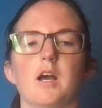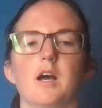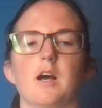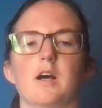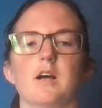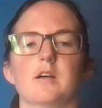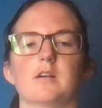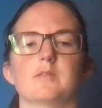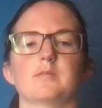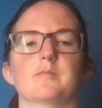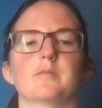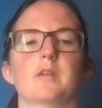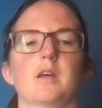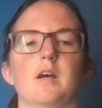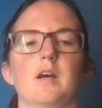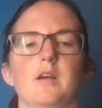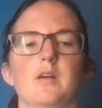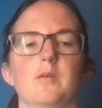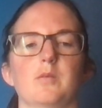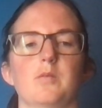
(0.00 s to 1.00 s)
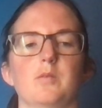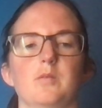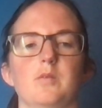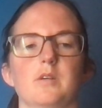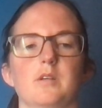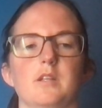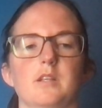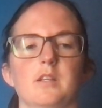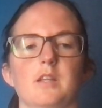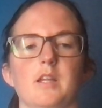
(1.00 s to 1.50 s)
I
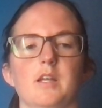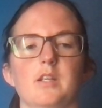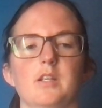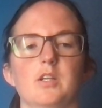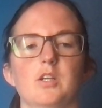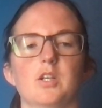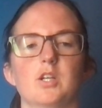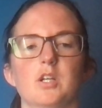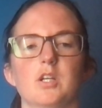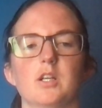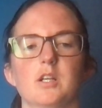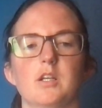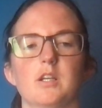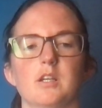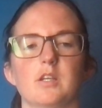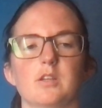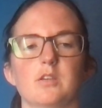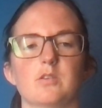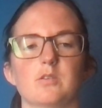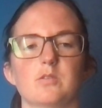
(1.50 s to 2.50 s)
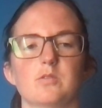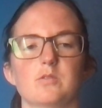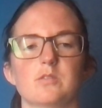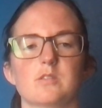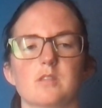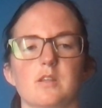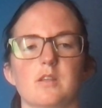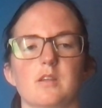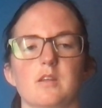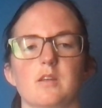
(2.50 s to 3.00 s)
would let her use
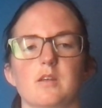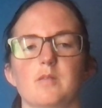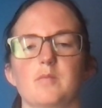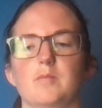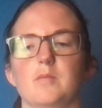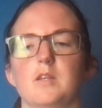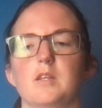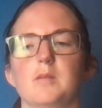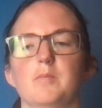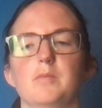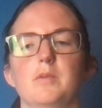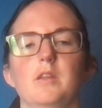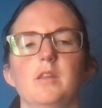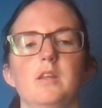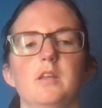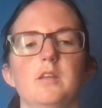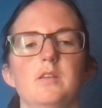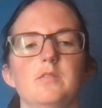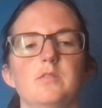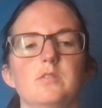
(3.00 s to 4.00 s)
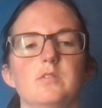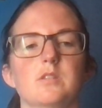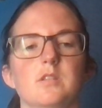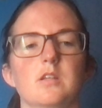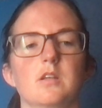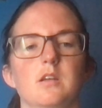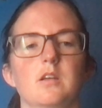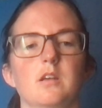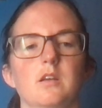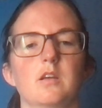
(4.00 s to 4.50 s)
the manipulatives
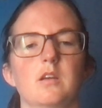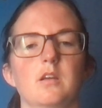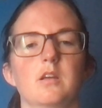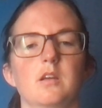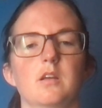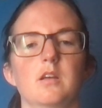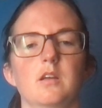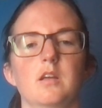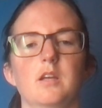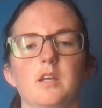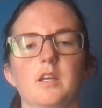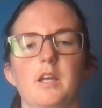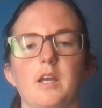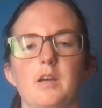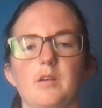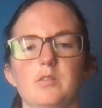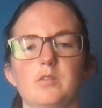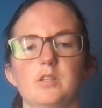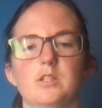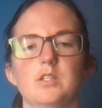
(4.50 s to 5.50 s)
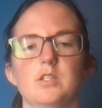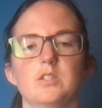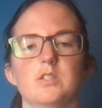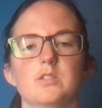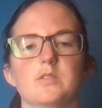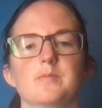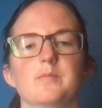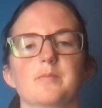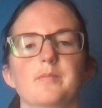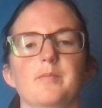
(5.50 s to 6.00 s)

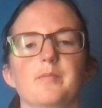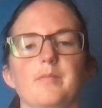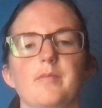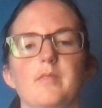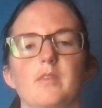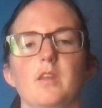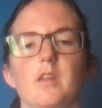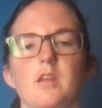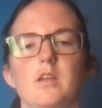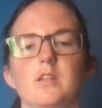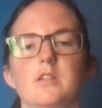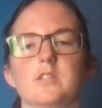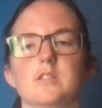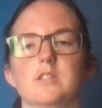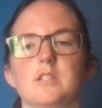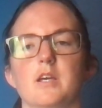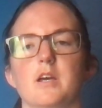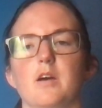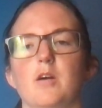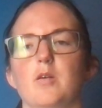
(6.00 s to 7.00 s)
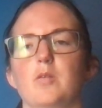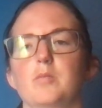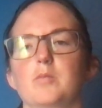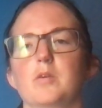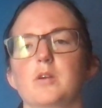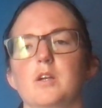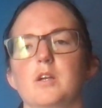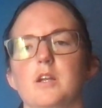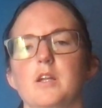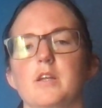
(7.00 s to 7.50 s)
counters to help
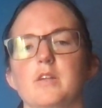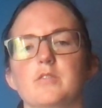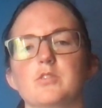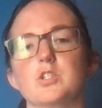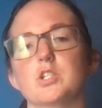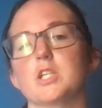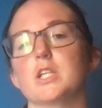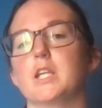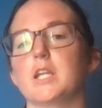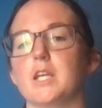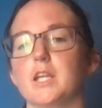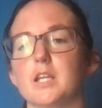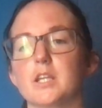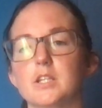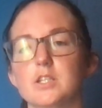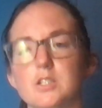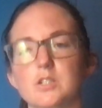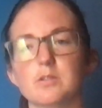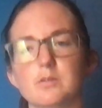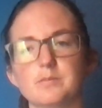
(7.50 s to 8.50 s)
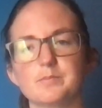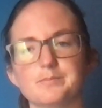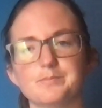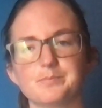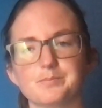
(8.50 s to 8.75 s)
her if she needed to,